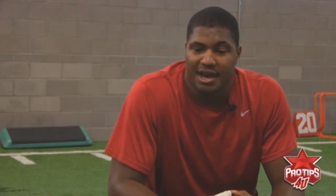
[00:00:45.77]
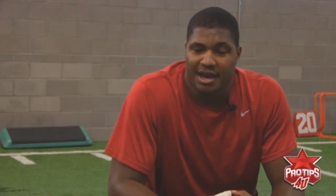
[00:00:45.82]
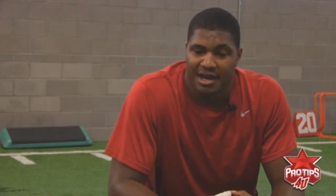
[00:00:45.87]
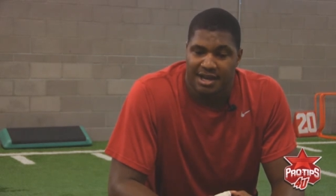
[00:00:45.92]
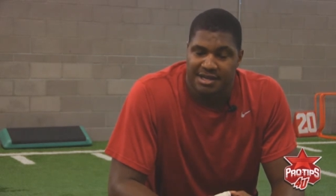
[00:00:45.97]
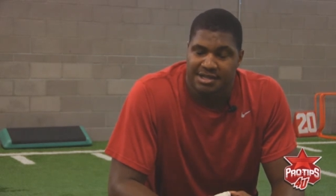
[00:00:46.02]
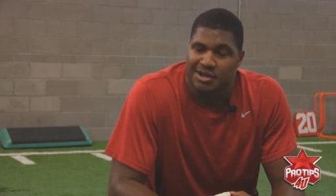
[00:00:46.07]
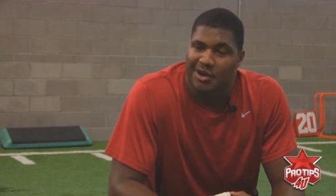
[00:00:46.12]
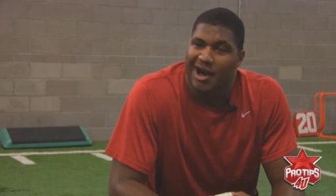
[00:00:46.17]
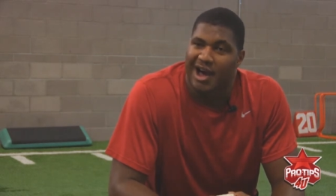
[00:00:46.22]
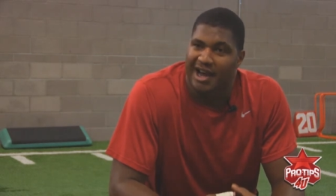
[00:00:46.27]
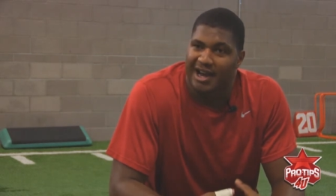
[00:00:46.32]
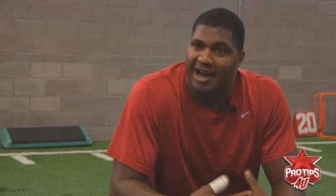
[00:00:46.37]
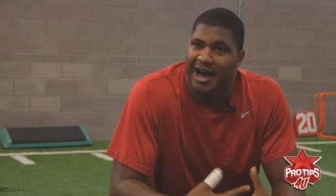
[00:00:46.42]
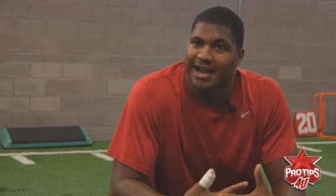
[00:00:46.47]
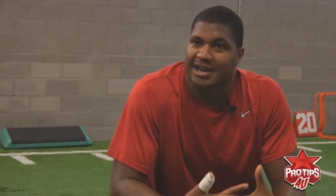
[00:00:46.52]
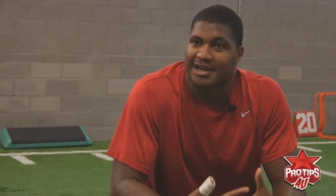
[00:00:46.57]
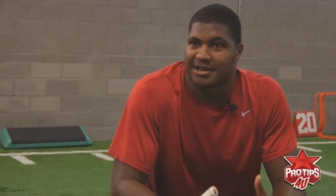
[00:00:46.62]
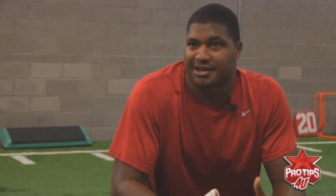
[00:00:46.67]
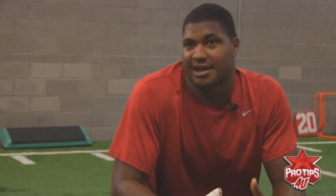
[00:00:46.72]
And so I
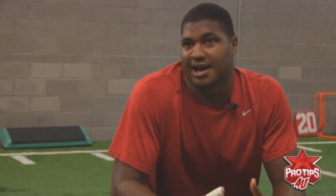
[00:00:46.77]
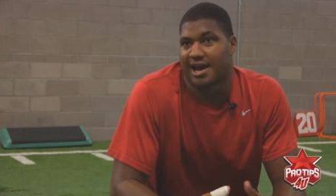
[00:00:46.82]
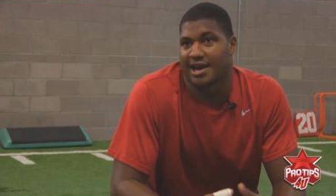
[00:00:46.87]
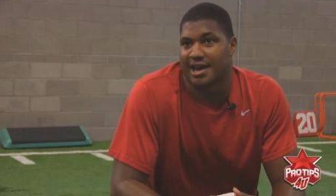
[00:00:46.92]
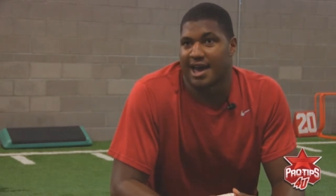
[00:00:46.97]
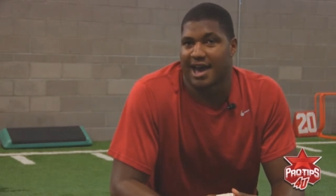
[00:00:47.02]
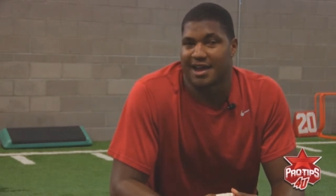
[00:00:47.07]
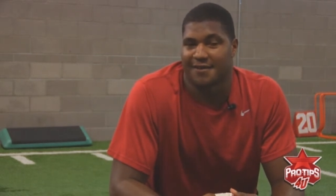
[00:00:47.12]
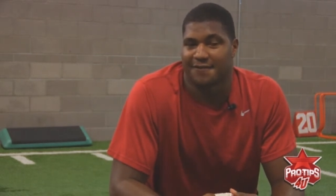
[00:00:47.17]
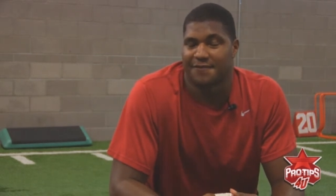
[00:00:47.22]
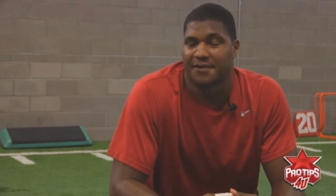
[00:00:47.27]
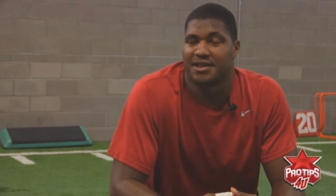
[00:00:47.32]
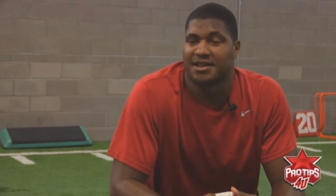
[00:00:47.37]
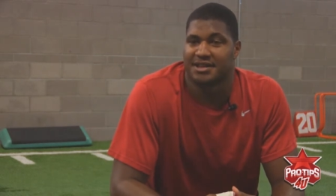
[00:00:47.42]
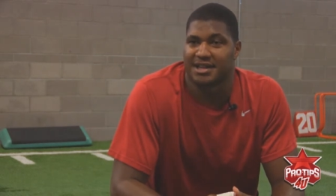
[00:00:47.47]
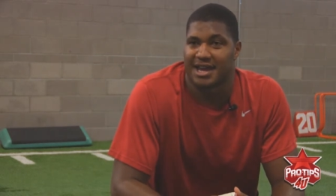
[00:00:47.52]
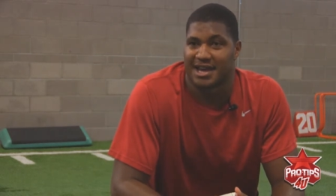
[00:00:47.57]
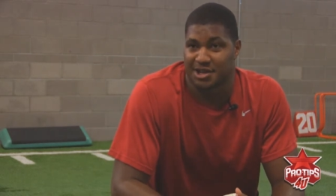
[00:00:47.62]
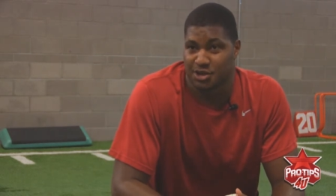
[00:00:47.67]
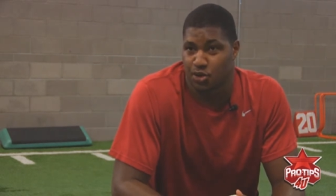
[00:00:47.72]
kind of I had a
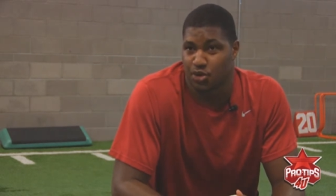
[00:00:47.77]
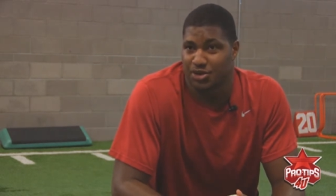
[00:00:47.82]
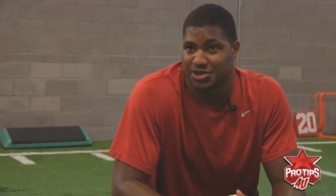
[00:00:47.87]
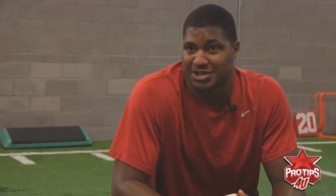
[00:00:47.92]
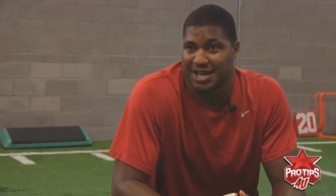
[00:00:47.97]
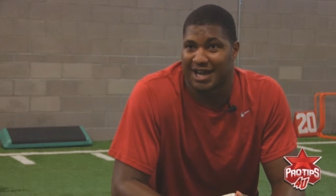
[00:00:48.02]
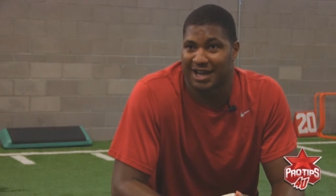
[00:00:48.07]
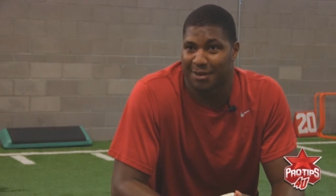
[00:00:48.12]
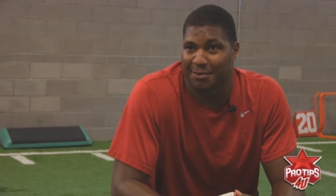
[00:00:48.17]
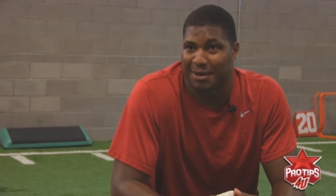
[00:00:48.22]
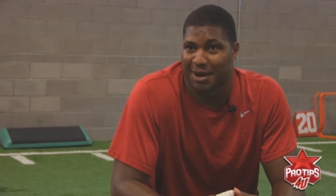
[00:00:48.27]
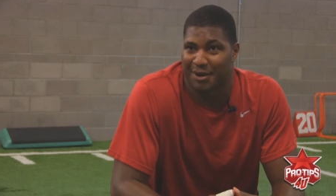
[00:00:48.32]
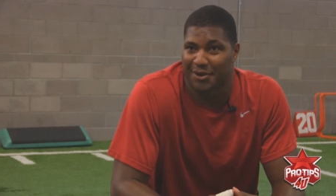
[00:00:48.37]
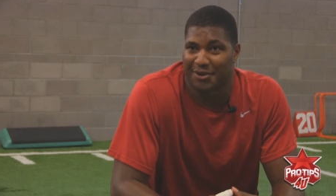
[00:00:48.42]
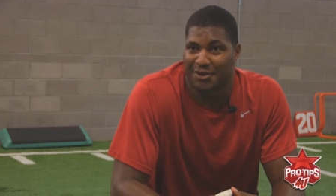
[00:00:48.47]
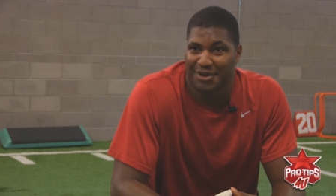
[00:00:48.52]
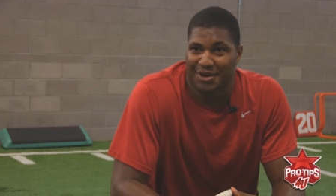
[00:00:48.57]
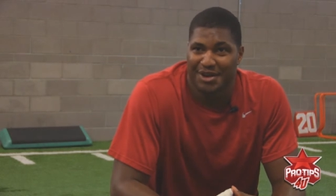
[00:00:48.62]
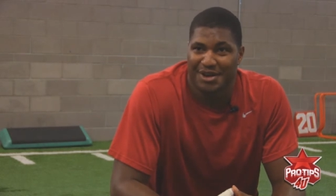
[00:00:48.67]
feeling that he knew what he was talking about.